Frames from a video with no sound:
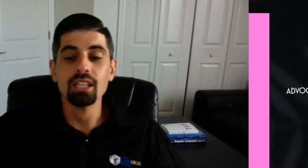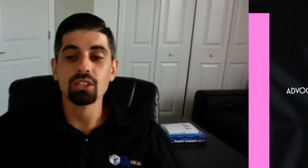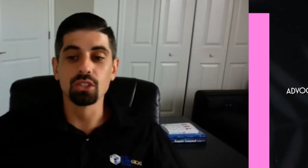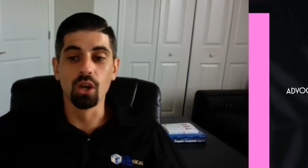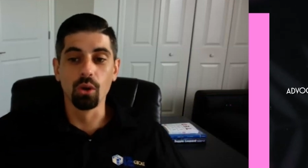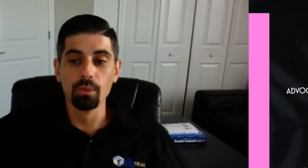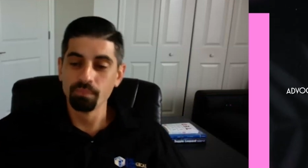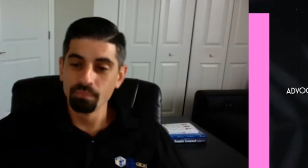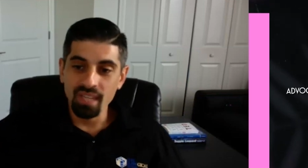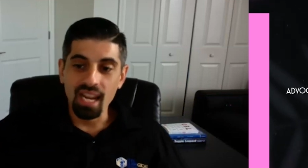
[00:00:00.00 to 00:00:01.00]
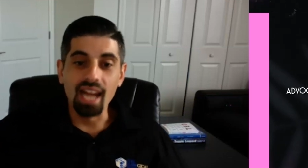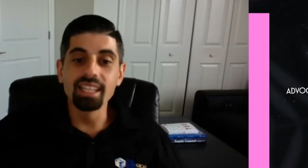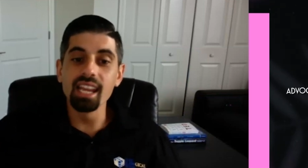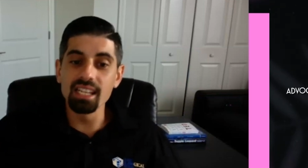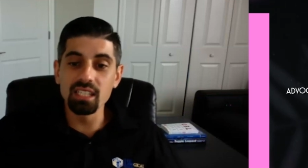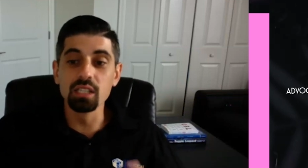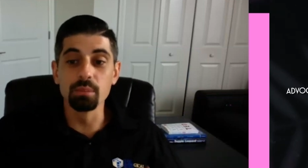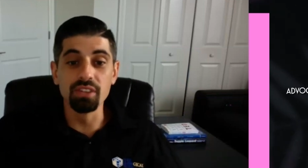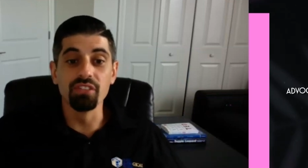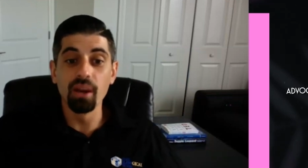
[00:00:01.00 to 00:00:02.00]
So I think it's going to
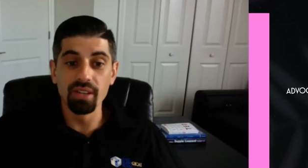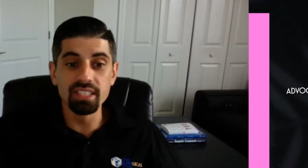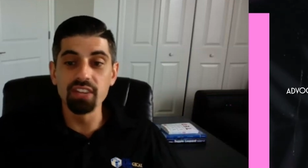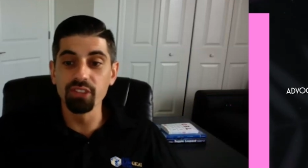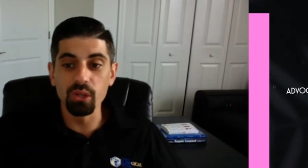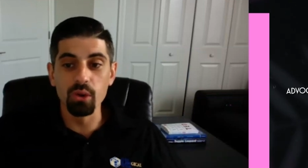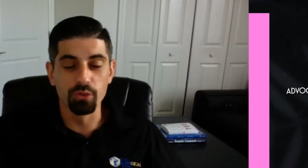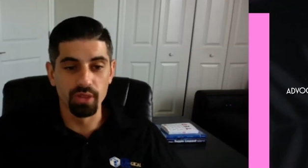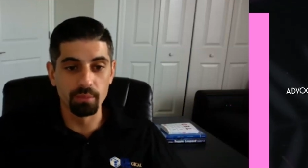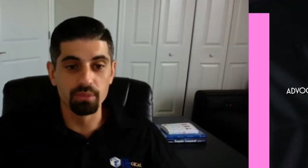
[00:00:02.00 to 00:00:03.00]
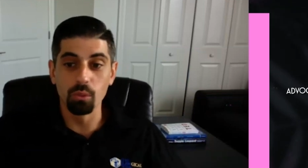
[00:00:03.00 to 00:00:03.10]
be very difficult for them